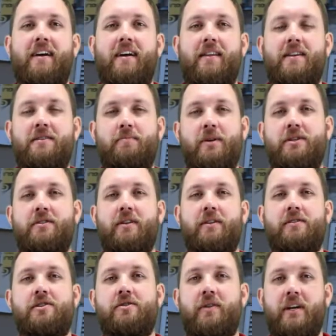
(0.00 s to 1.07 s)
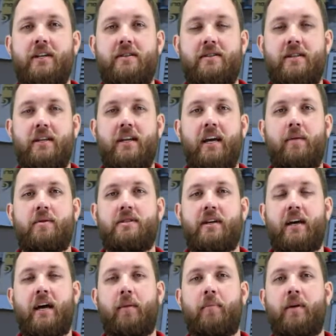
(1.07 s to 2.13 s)
This picture illustrates the damage that
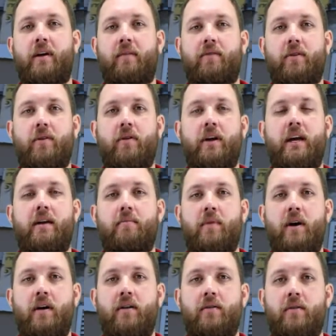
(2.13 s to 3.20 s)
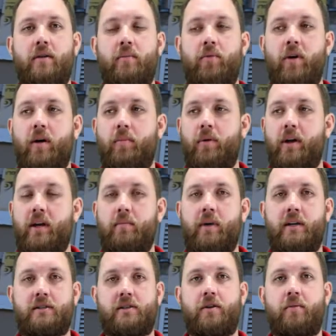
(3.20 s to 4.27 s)
happened after Hurricane Michael at a property in
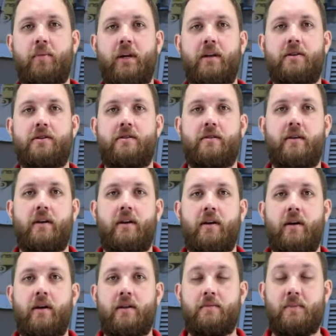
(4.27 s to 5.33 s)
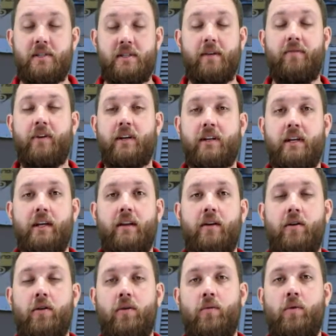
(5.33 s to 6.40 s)
Mexico Beach. Specifically, the
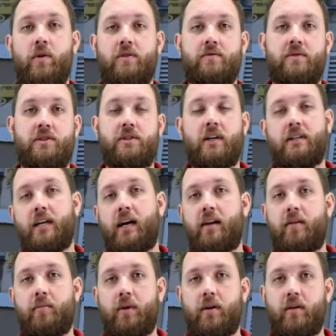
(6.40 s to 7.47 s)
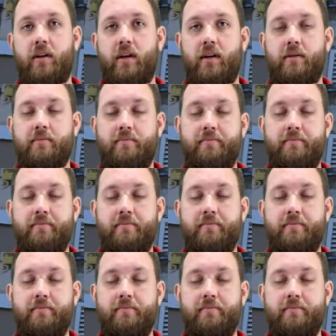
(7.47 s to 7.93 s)
curtain walls were sucked out of the building,